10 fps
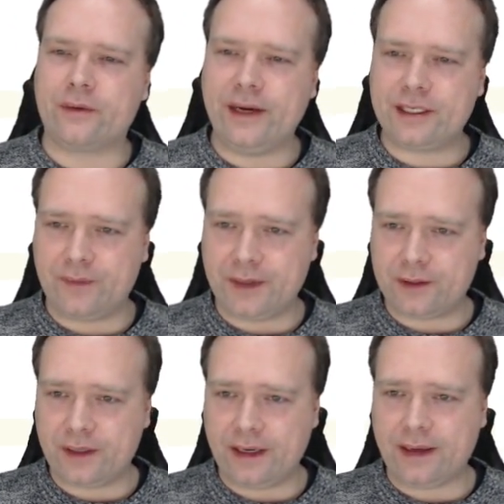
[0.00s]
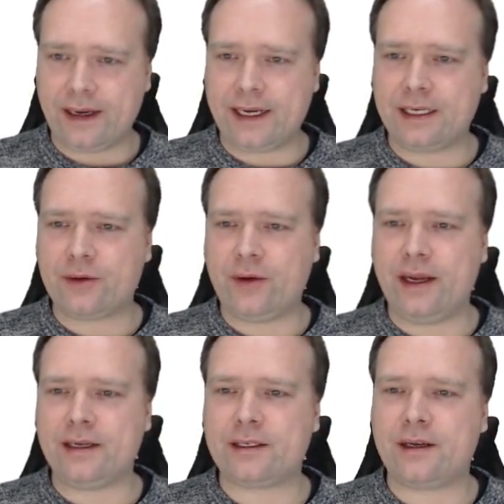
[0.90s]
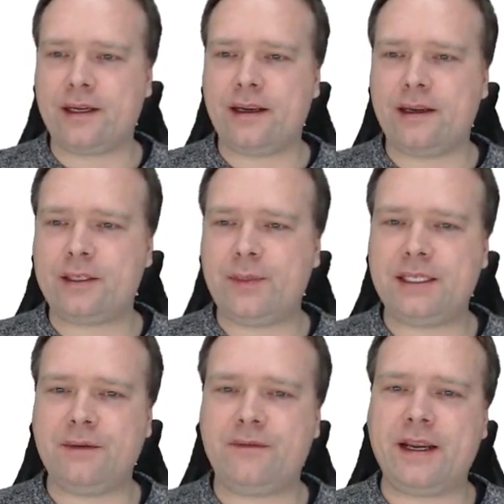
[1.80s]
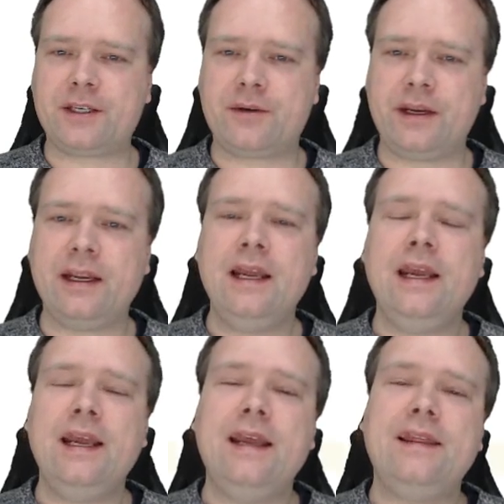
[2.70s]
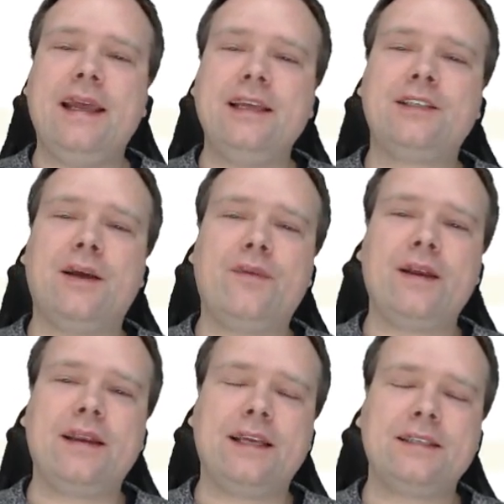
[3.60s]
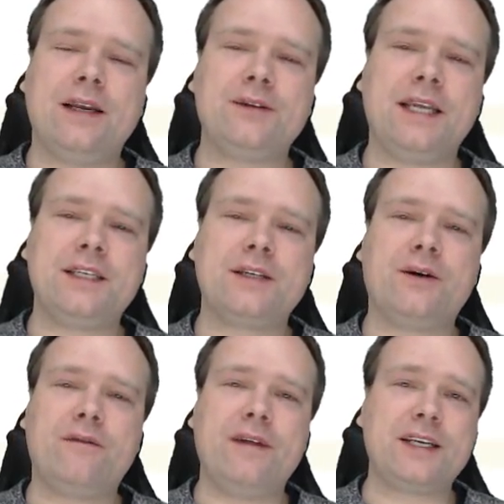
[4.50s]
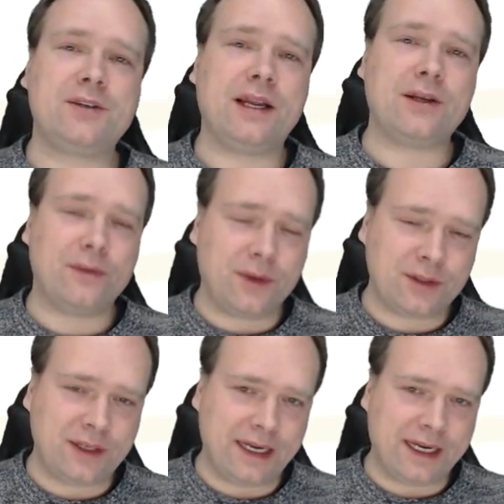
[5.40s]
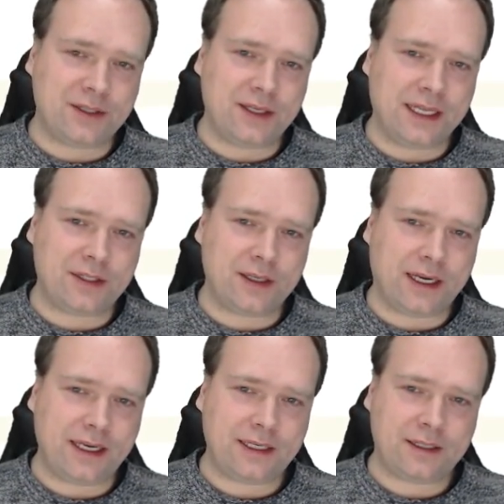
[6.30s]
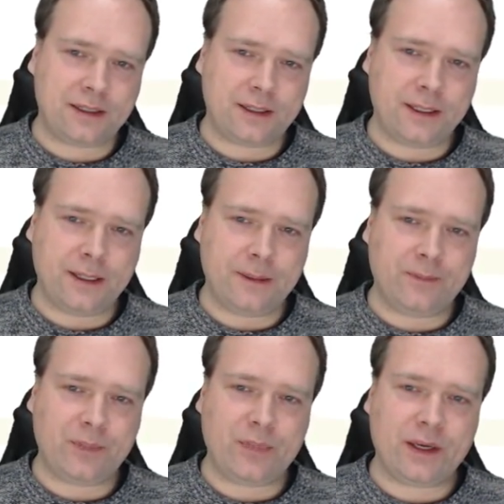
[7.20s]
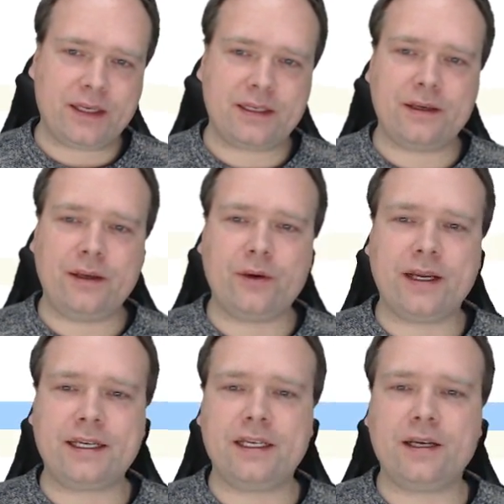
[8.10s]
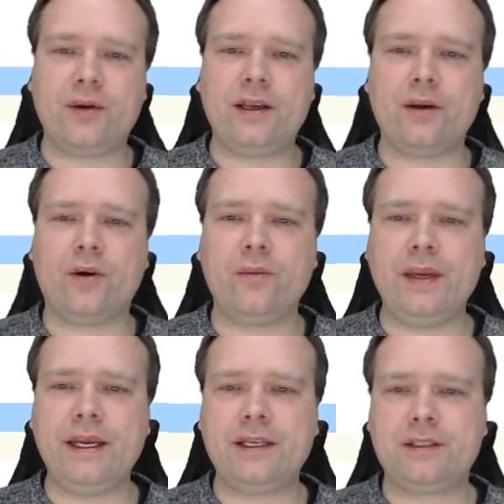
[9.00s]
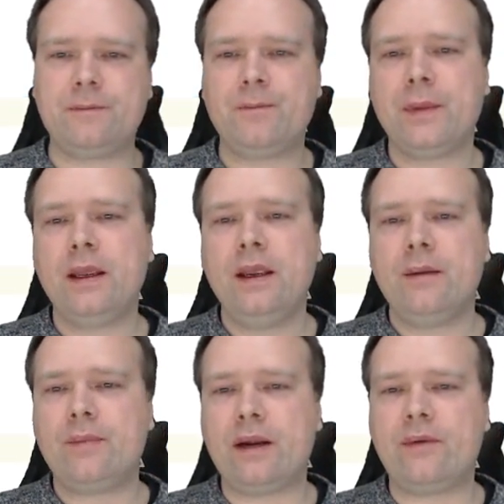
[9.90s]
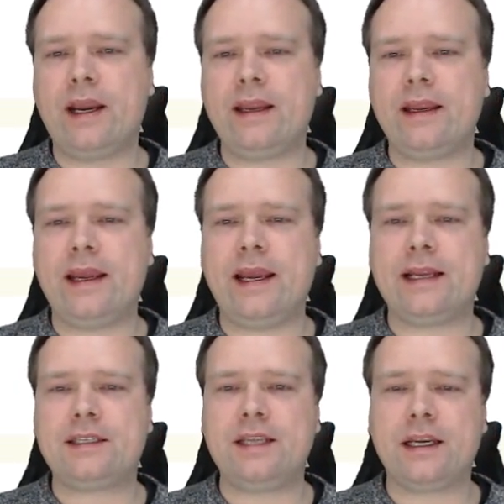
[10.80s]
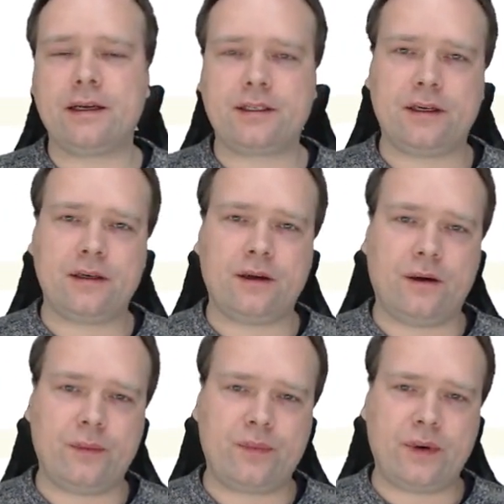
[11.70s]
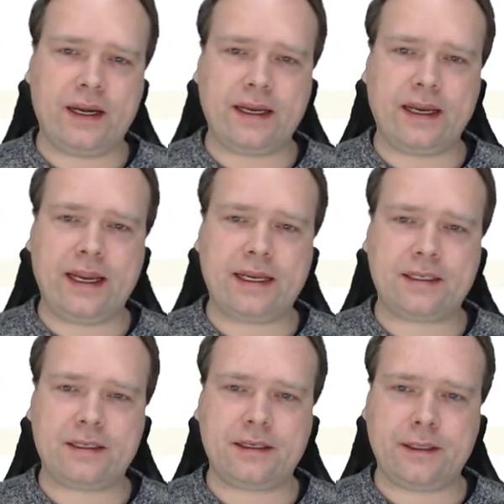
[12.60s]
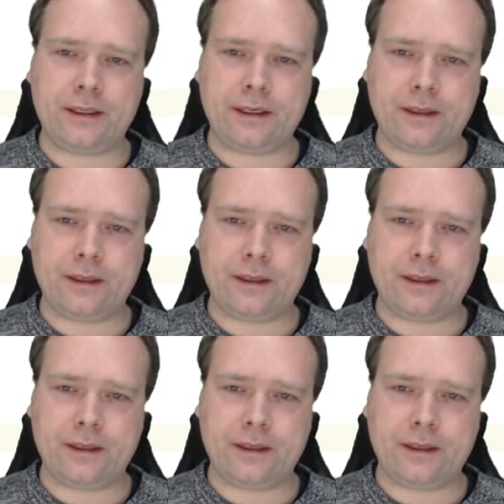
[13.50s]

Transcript: create something today. Then I actually created a spaceship factory. There's an annotation called factory. I don't want to dig into that tonight, but you can actually create your own beans by writing at singleton or writing at